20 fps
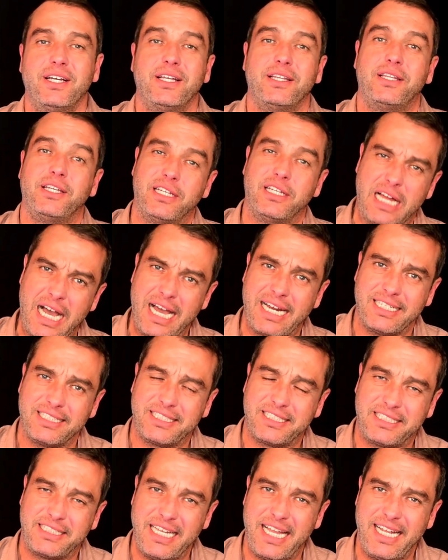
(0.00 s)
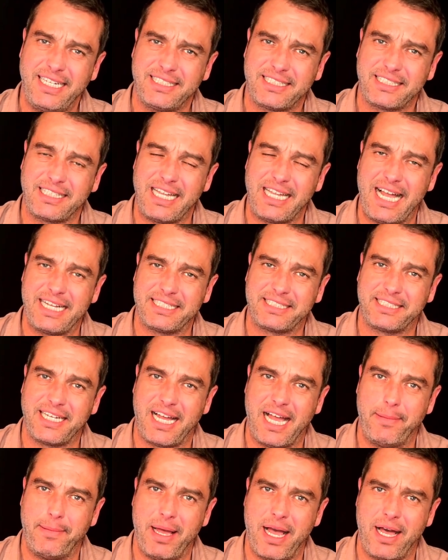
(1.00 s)
The United States, last
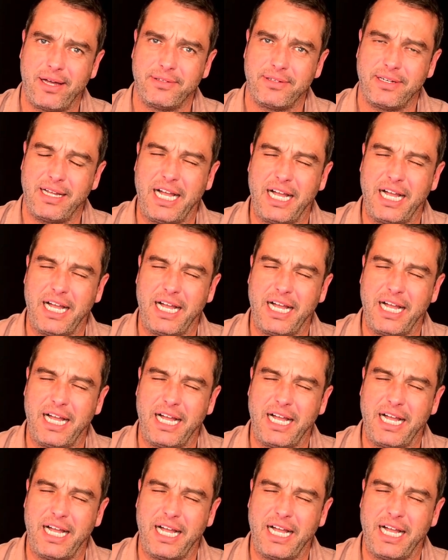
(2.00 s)
time out,